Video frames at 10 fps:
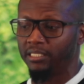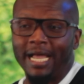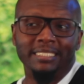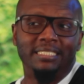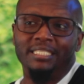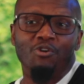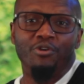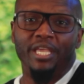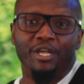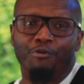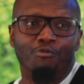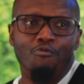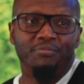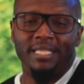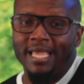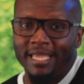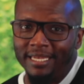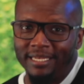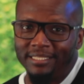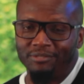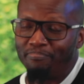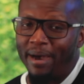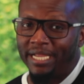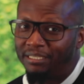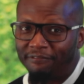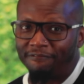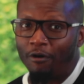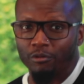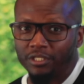I still get grouped in by default.